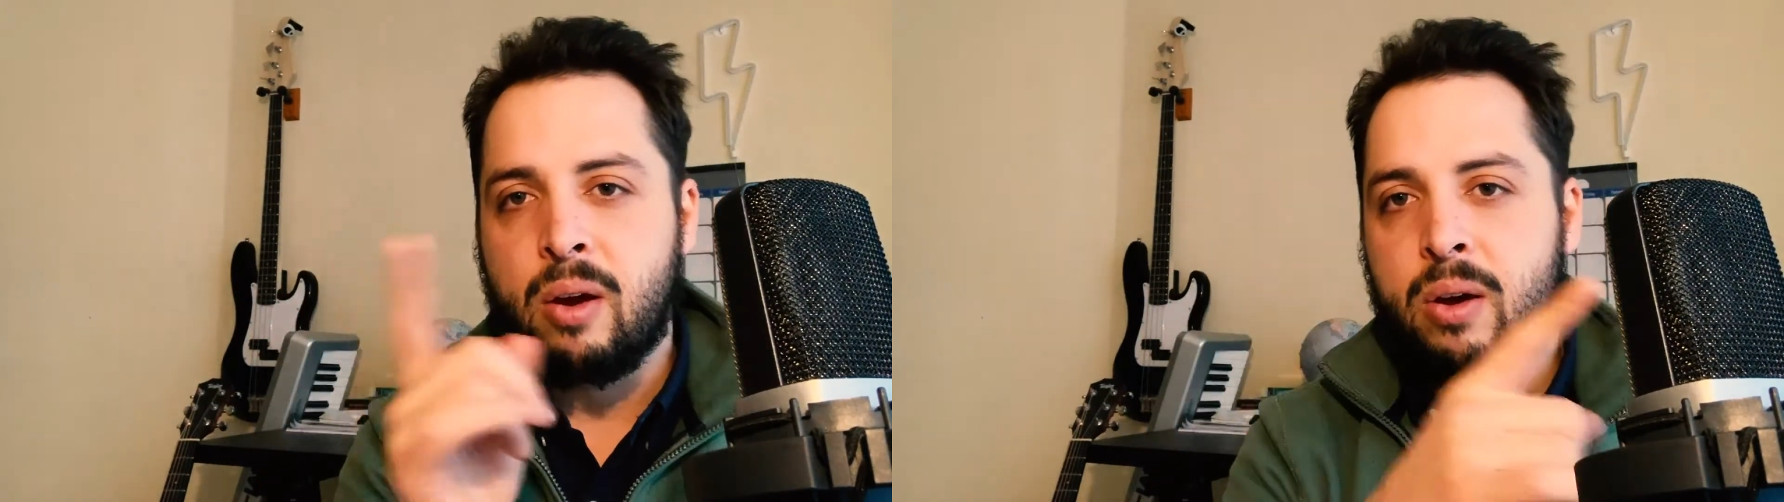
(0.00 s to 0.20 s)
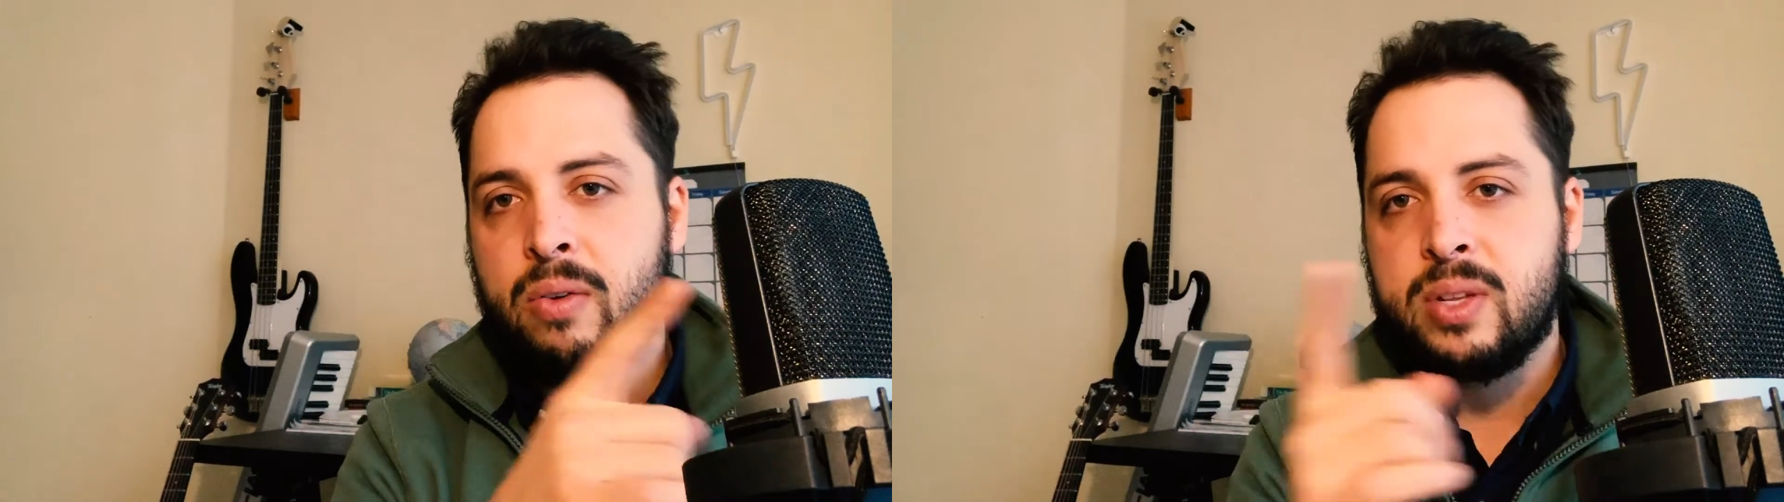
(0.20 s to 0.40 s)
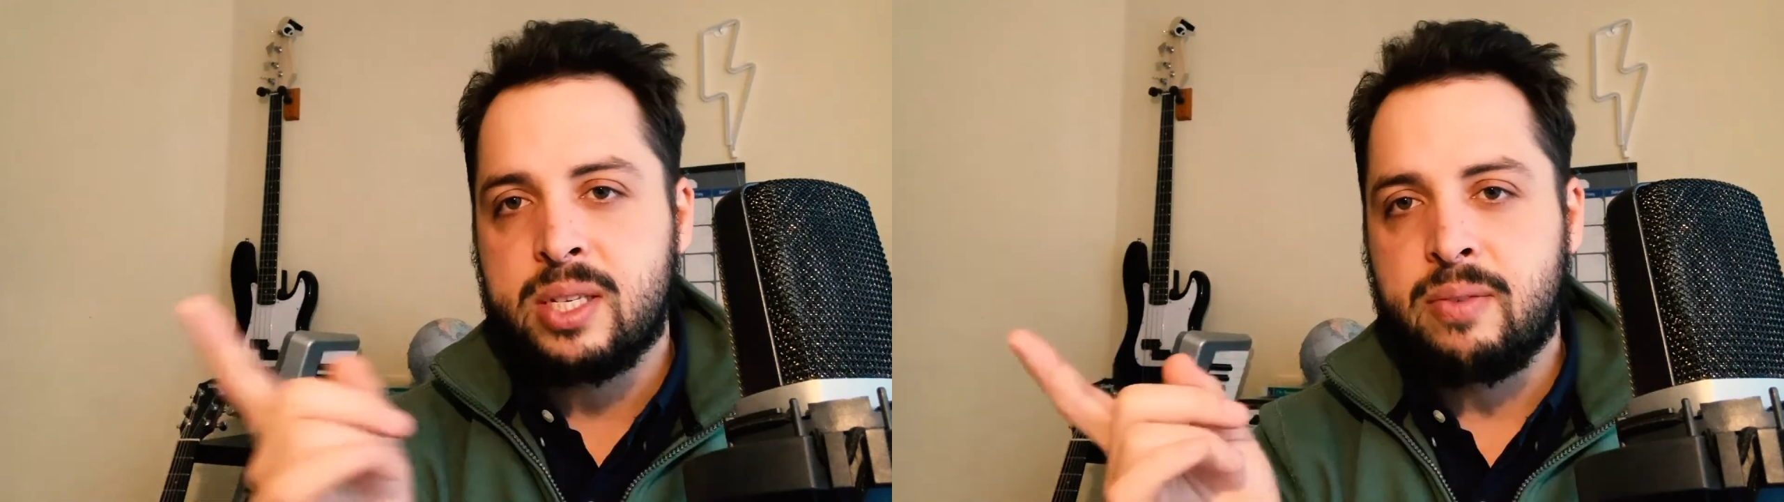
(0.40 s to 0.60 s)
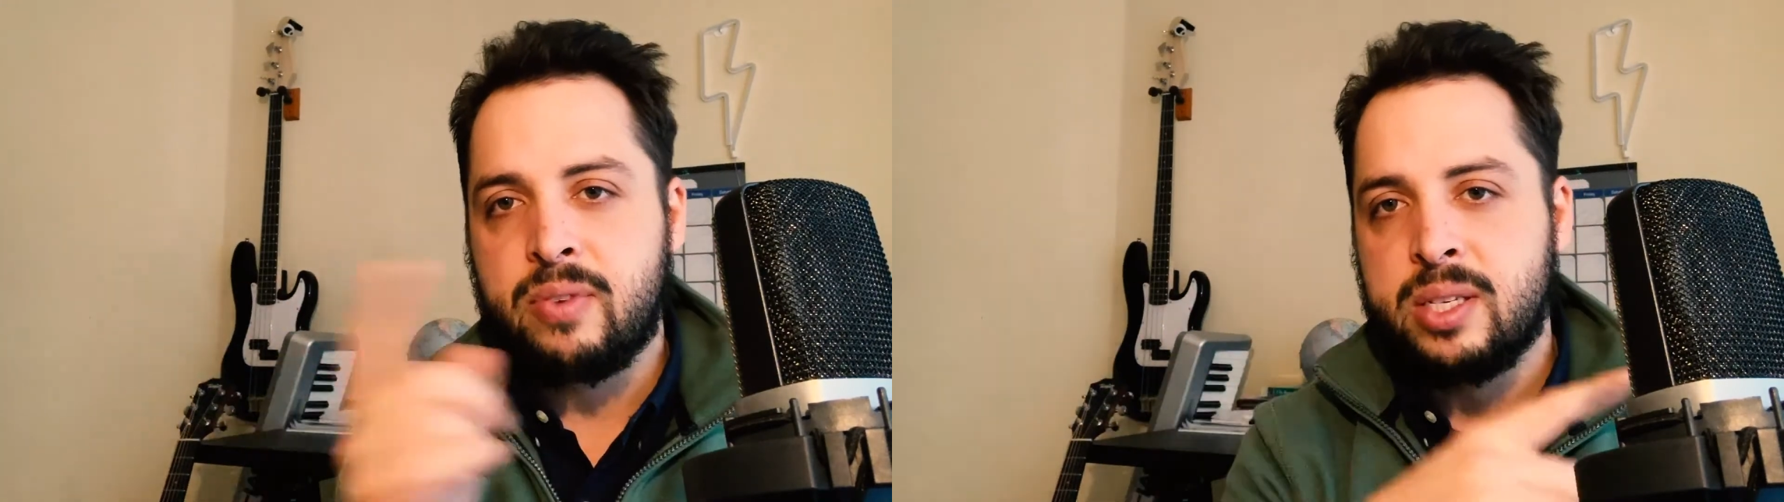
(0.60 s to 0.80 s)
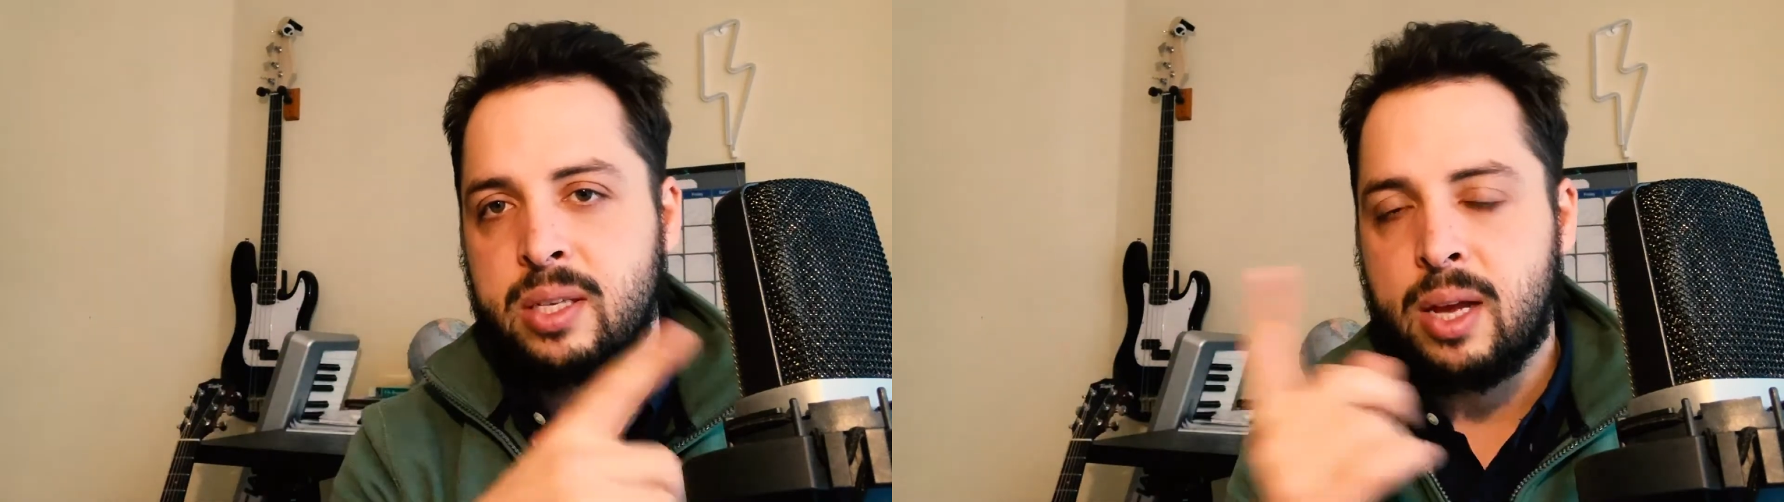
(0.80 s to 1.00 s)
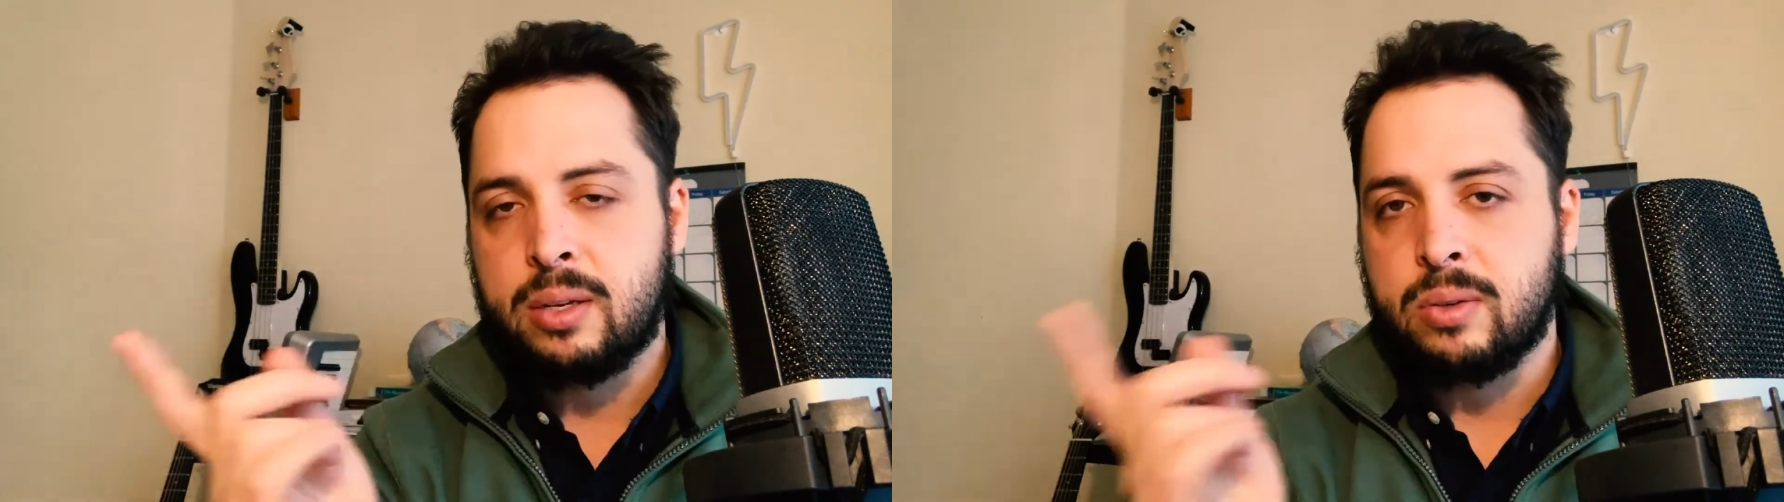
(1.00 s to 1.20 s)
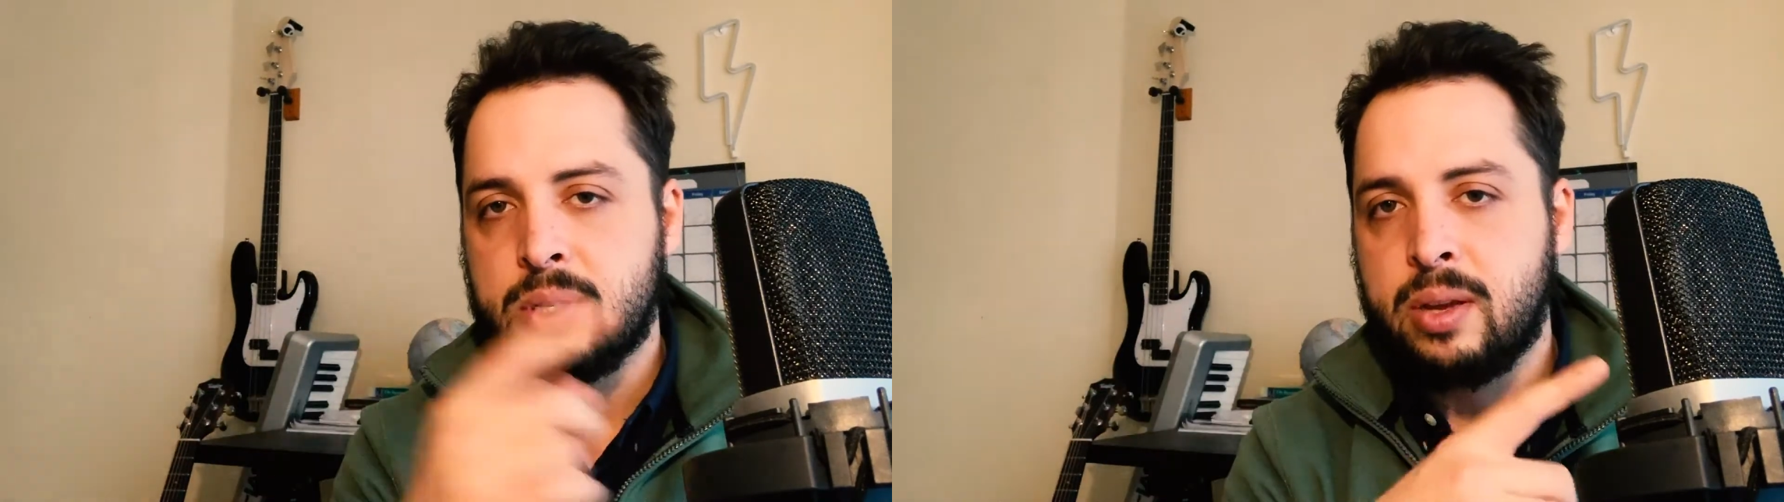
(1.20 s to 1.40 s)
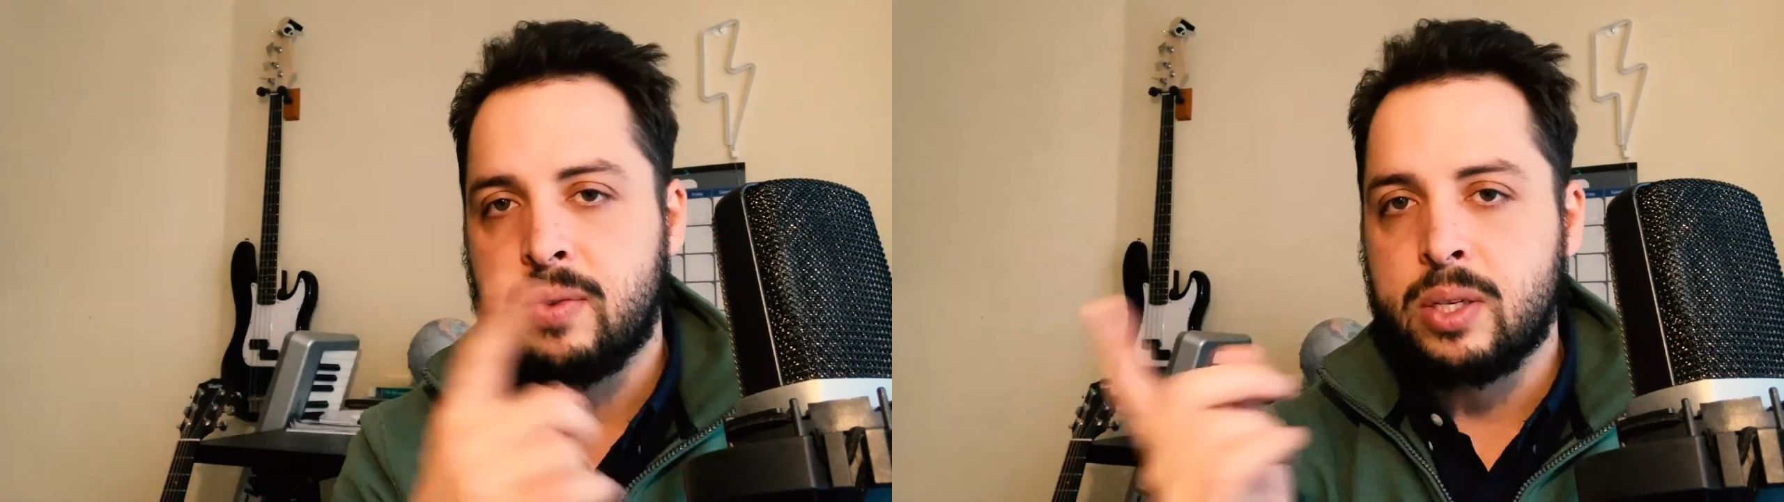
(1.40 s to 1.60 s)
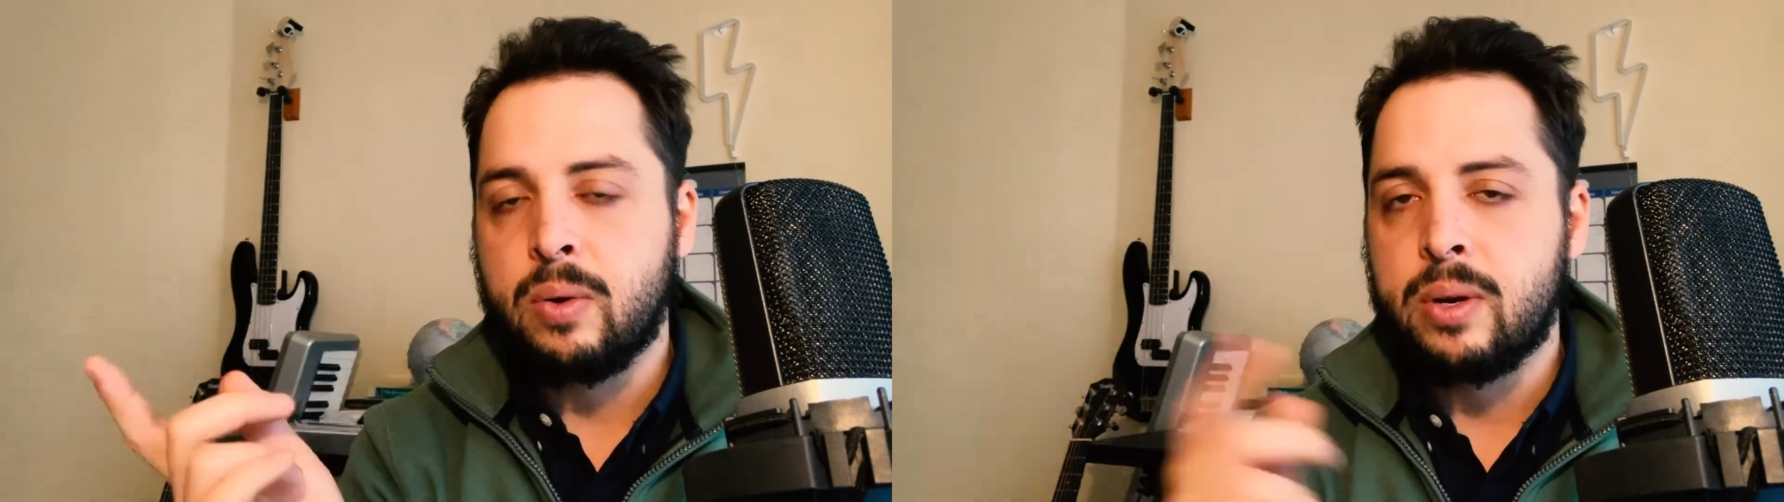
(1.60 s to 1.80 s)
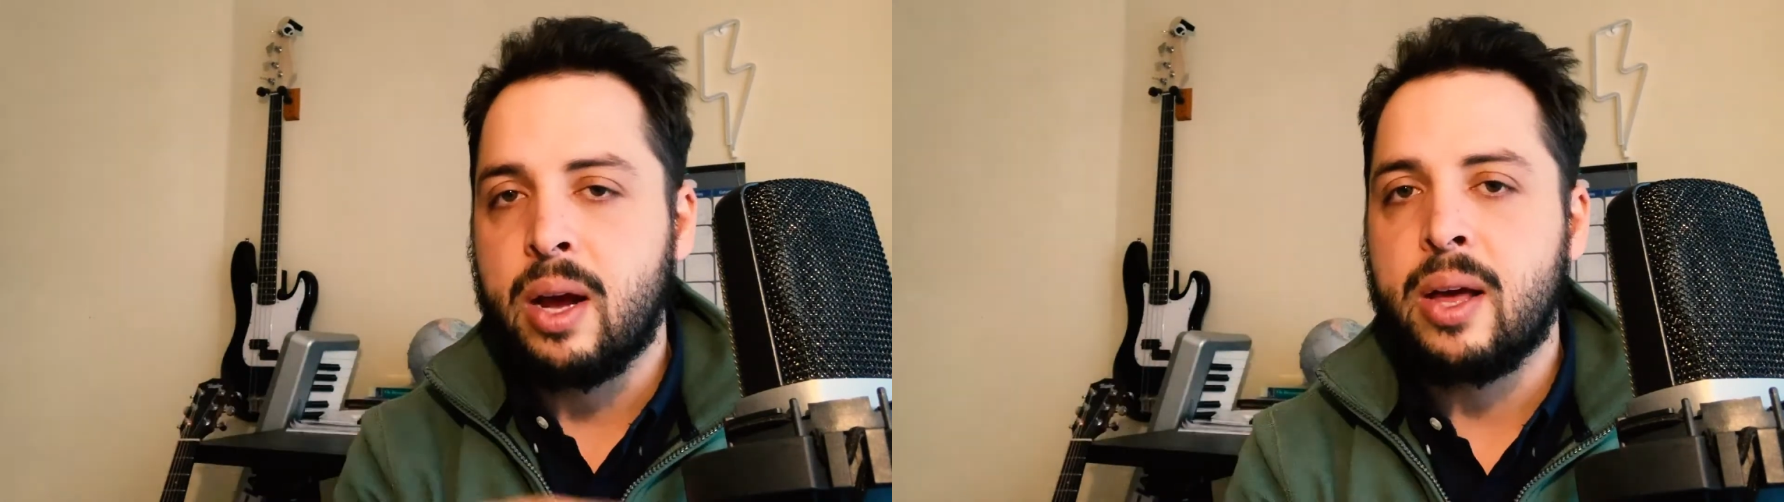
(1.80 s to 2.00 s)
all of the same physiological stuff is
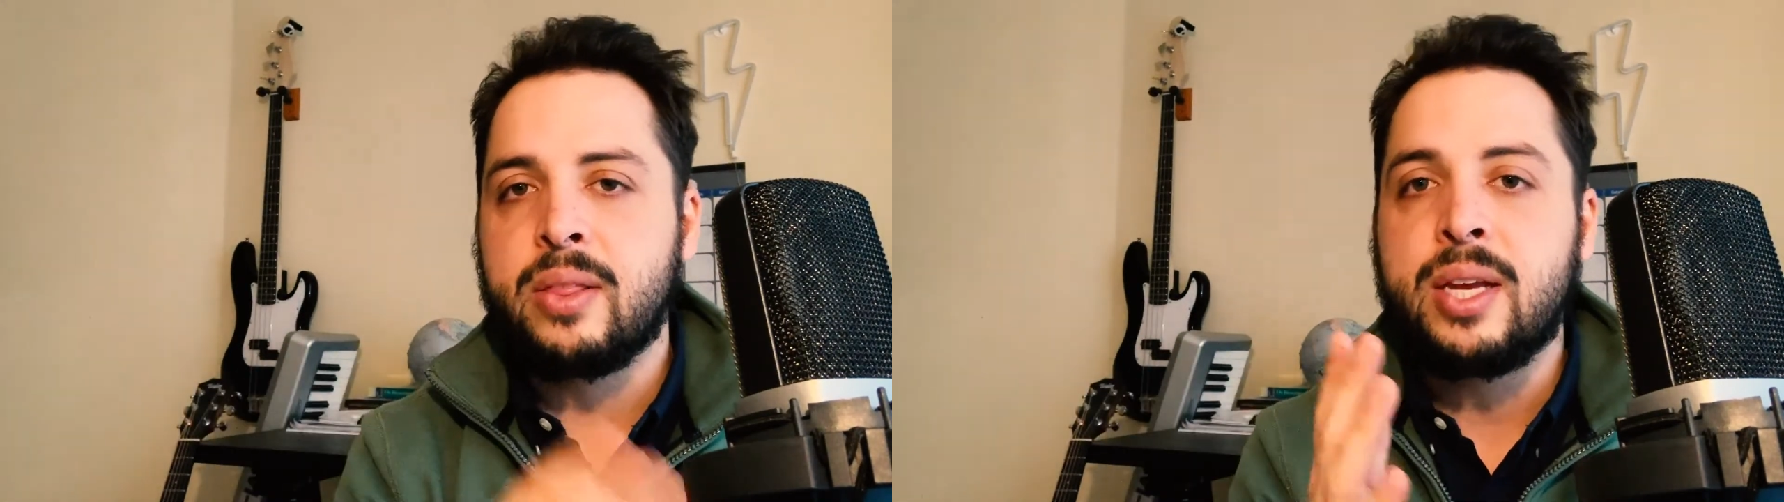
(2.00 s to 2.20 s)
going on.